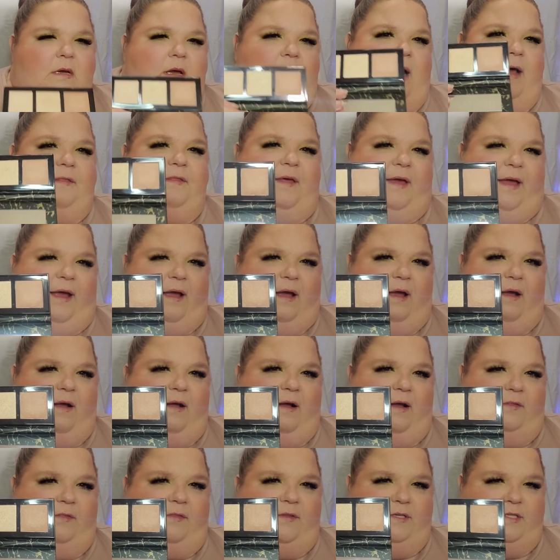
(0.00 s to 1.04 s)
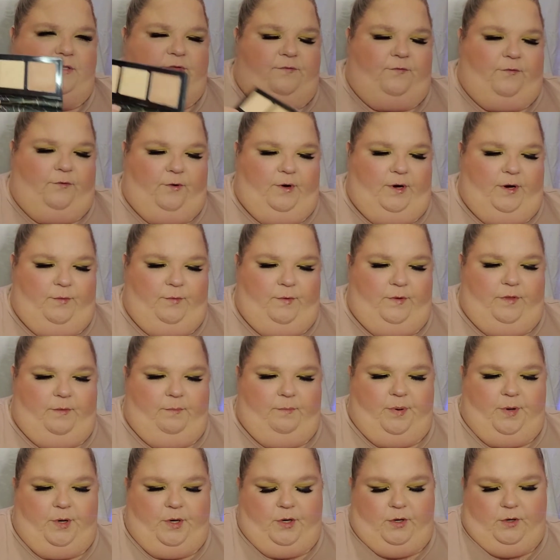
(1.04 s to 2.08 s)
I think I got this free with a
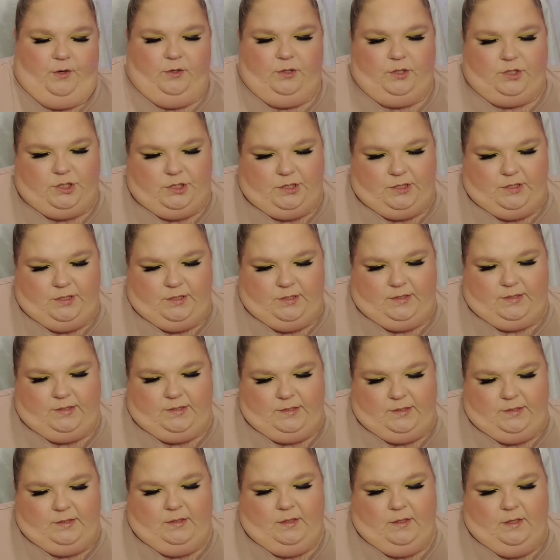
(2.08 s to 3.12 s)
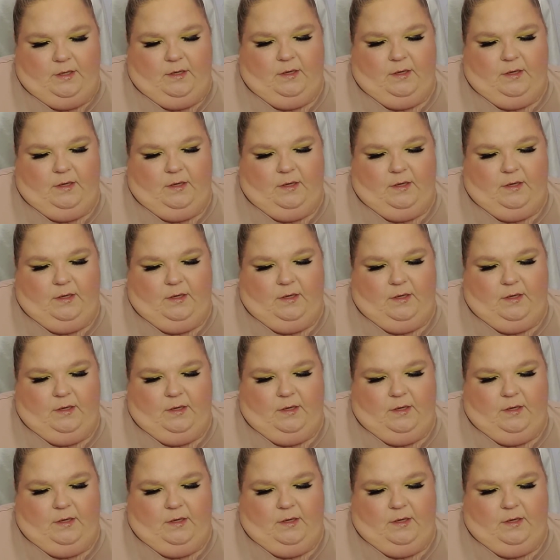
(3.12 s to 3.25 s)
purchase.